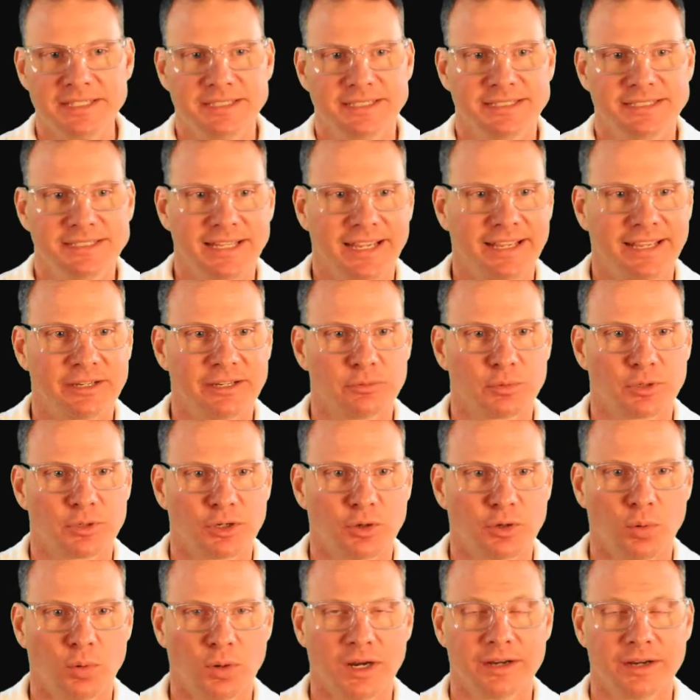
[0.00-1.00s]
data
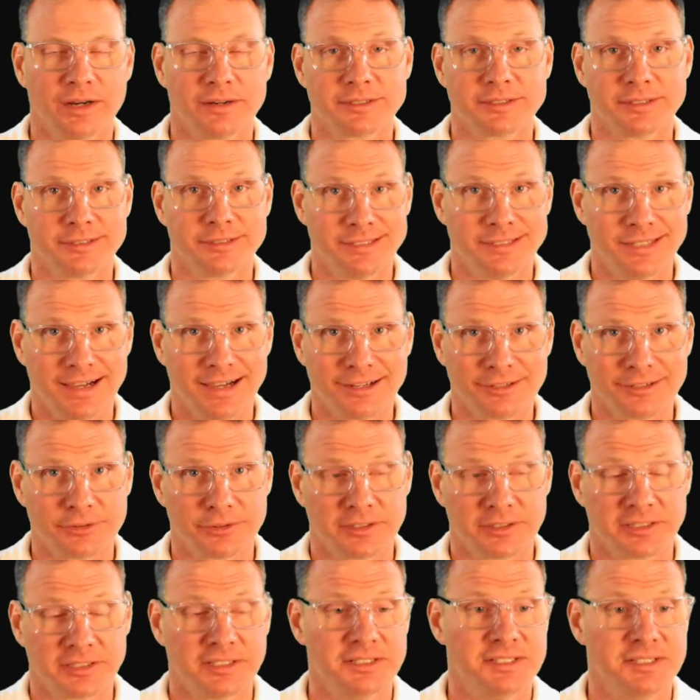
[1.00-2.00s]
requires a
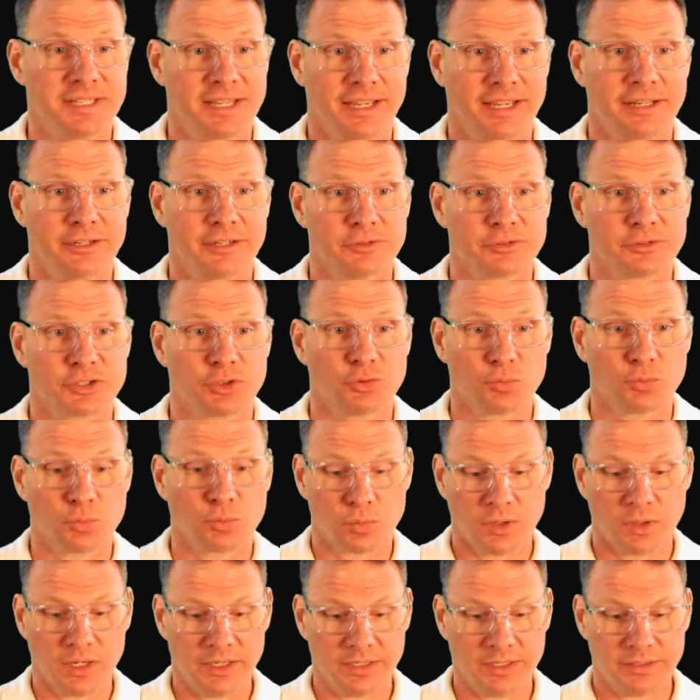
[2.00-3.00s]
Docker container to
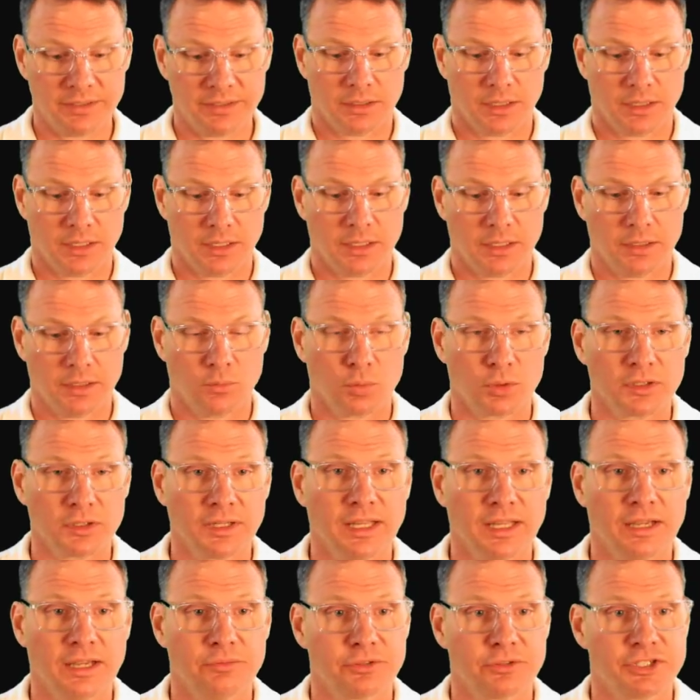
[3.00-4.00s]
run. Uh, we're
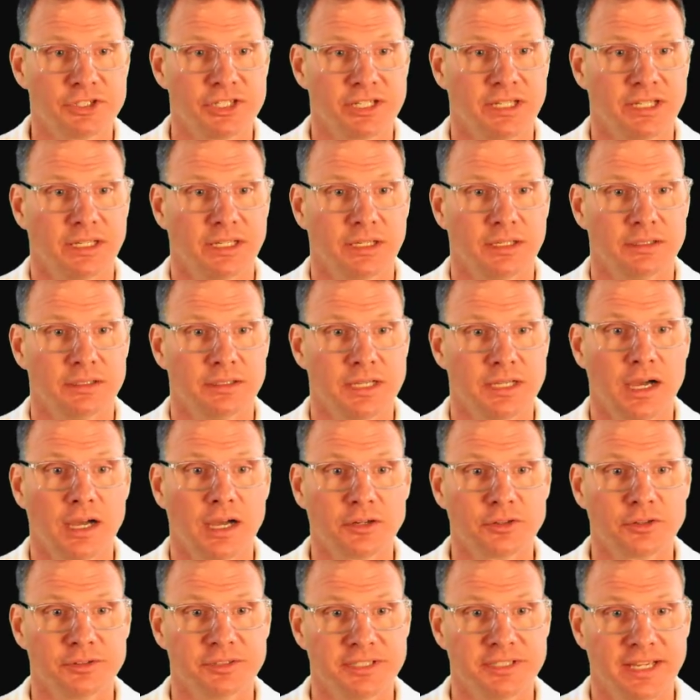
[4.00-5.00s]
leveraging
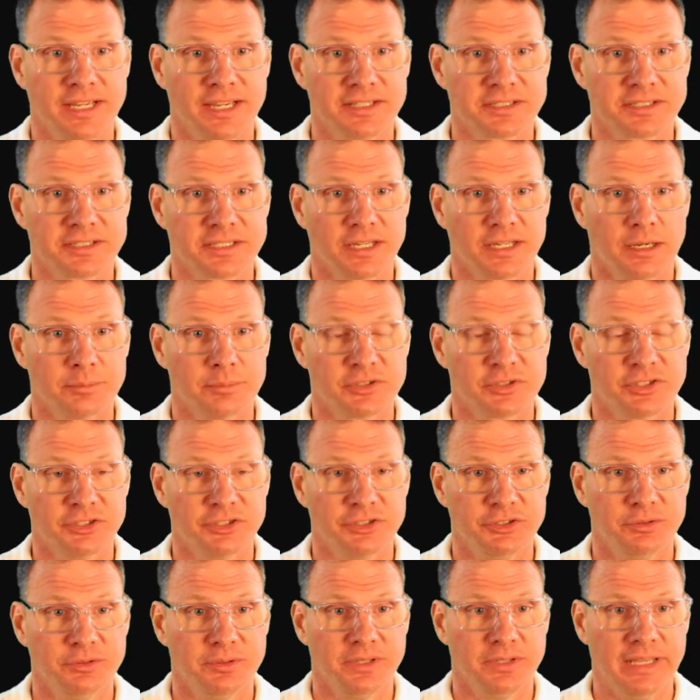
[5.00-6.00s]
Docker Desktop to
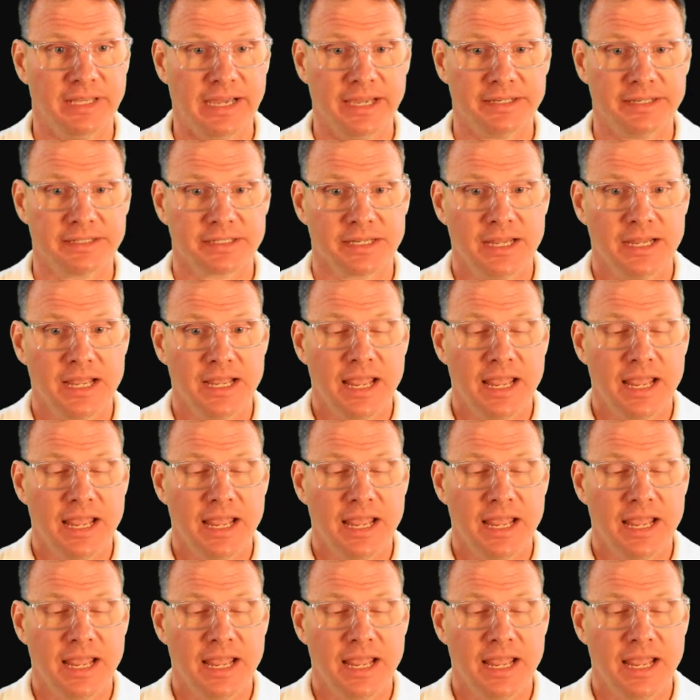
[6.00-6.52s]
do that.